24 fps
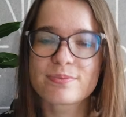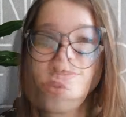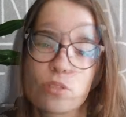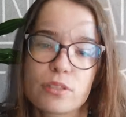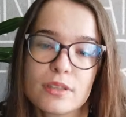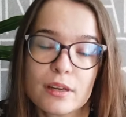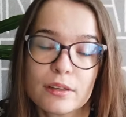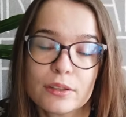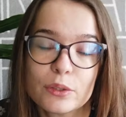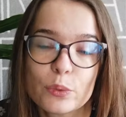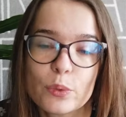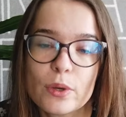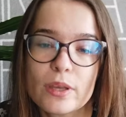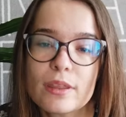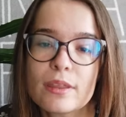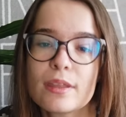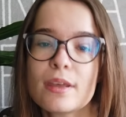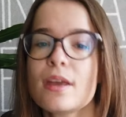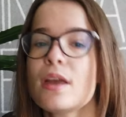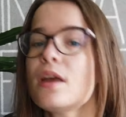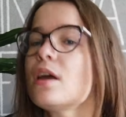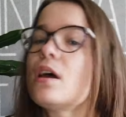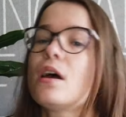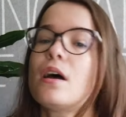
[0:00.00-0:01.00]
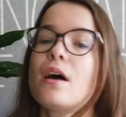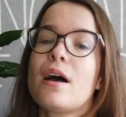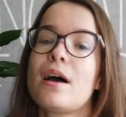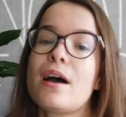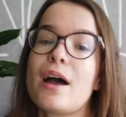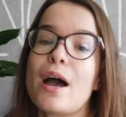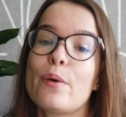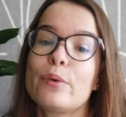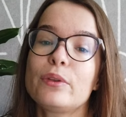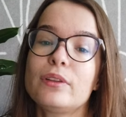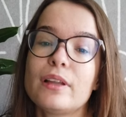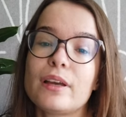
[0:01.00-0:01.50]
To start with,
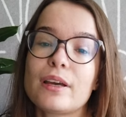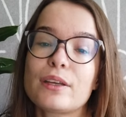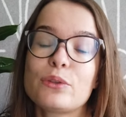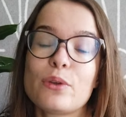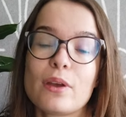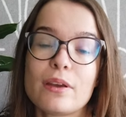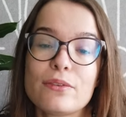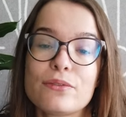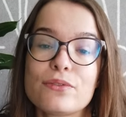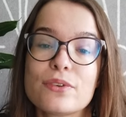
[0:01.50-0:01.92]
I would like to